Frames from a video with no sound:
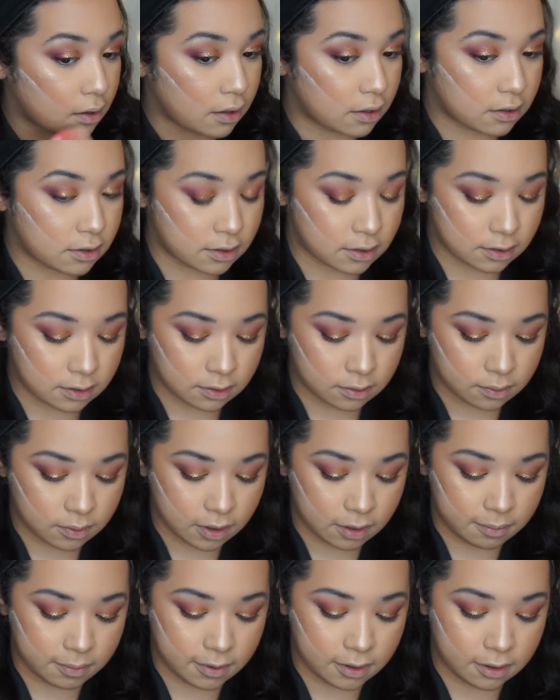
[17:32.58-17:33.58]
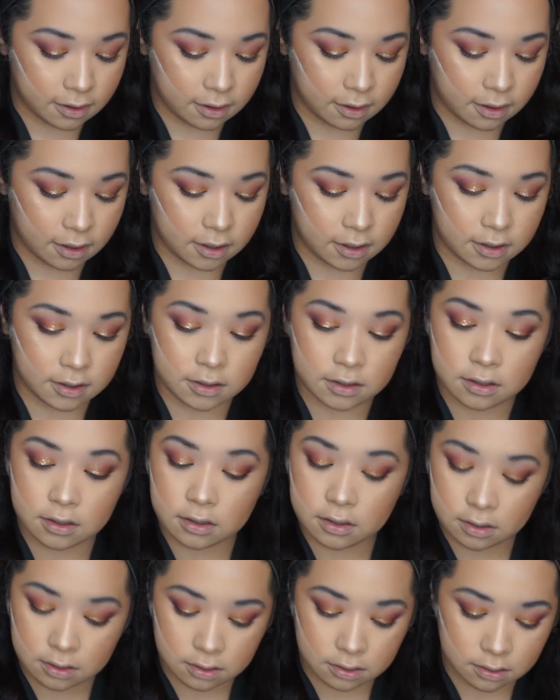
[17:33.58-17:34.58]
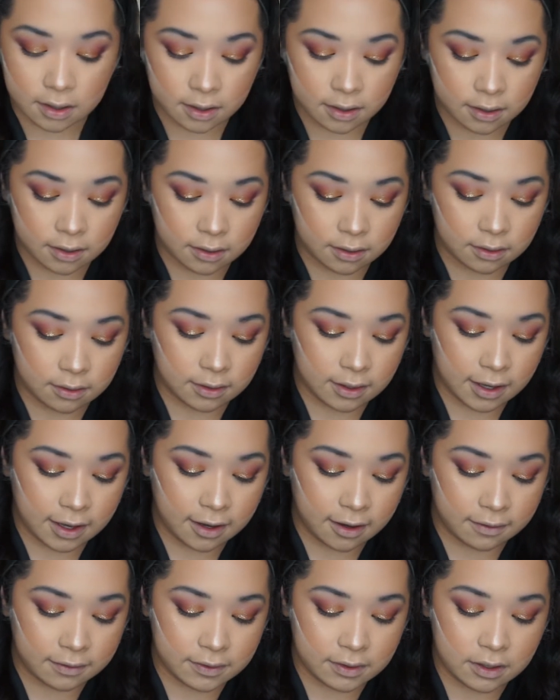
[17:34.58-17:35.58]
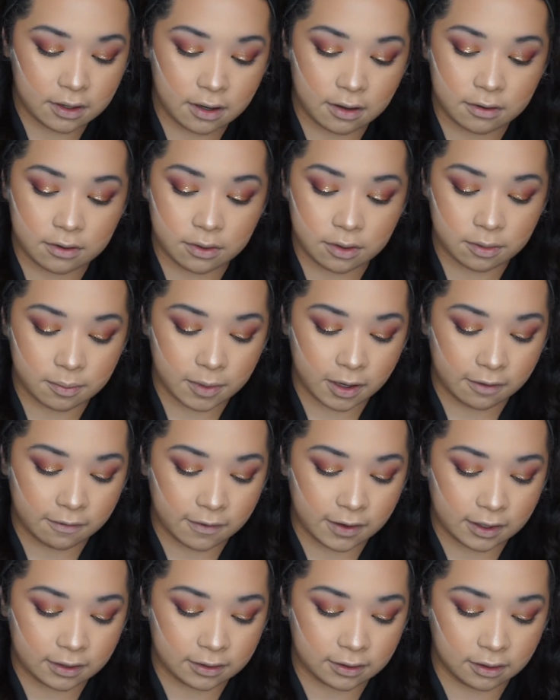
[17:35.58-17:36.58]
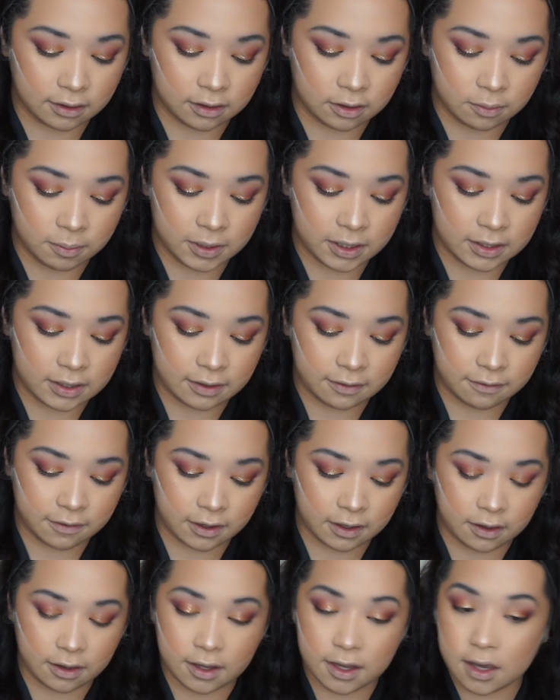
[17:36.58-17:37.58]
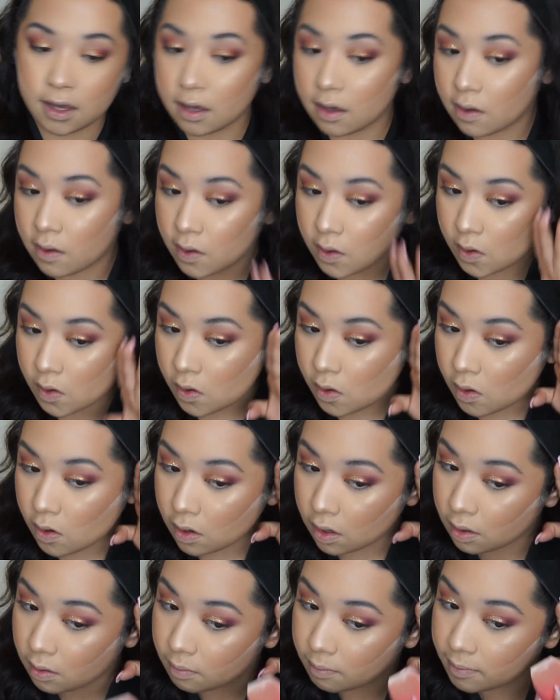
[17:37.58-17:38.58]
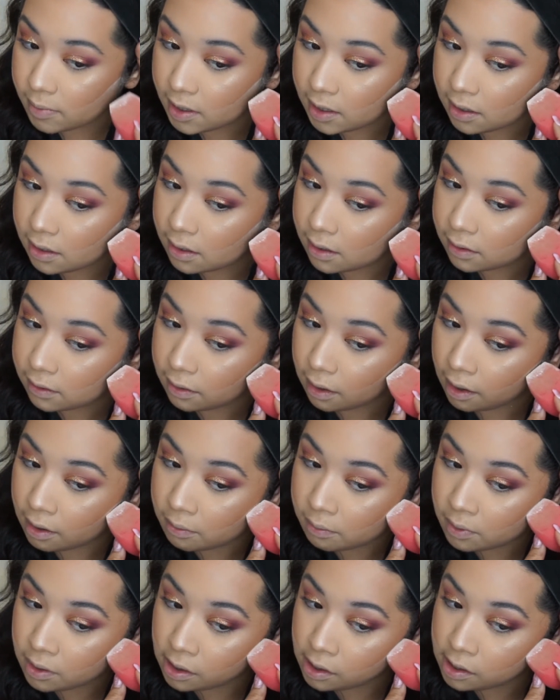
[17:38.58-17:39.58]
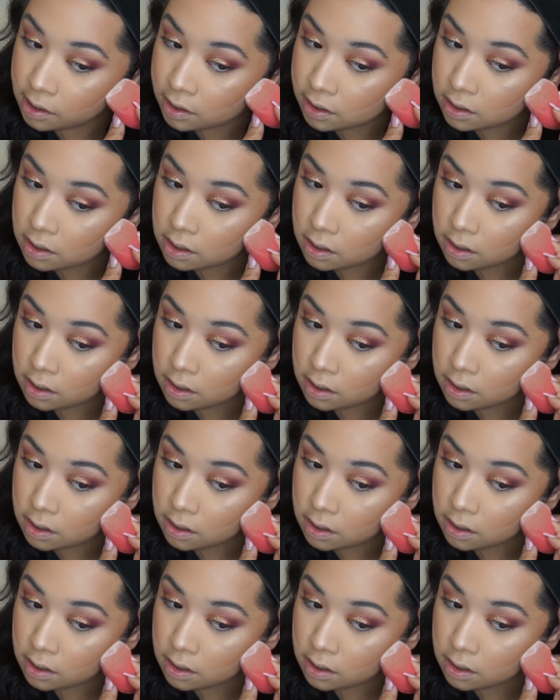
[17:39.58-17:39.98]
and just swipe it across. Because I have to contour my face a little bit differently because I really